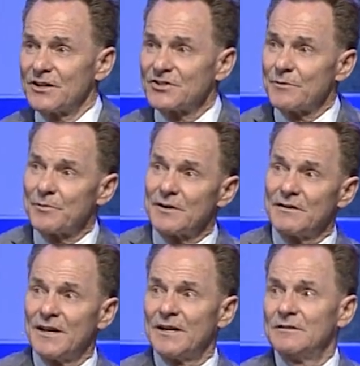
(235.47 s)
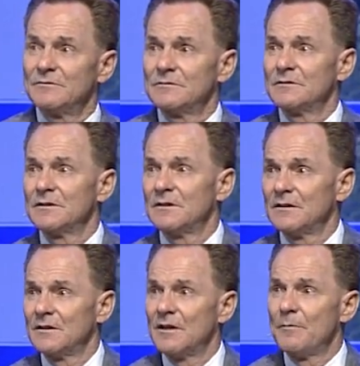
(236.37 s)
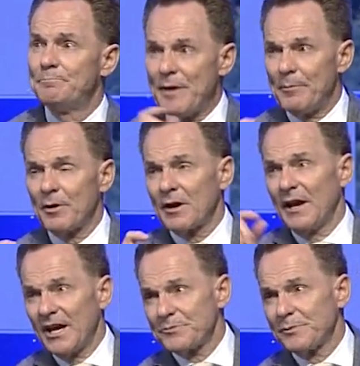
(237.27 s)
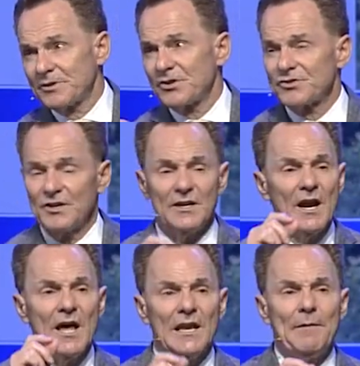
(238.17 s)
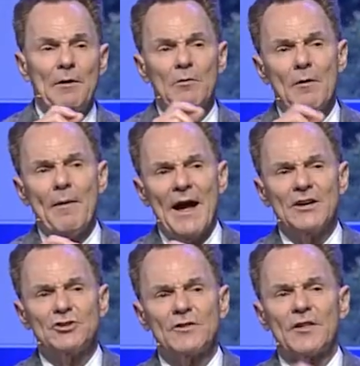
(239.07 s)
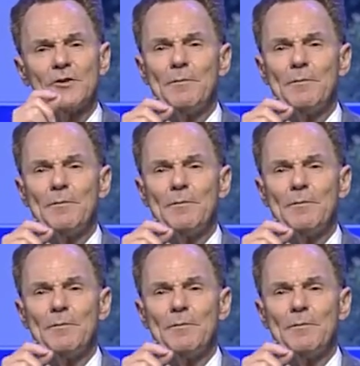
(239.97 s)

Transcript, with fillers: that's up there now. Biblical exposition. Let me remind you that the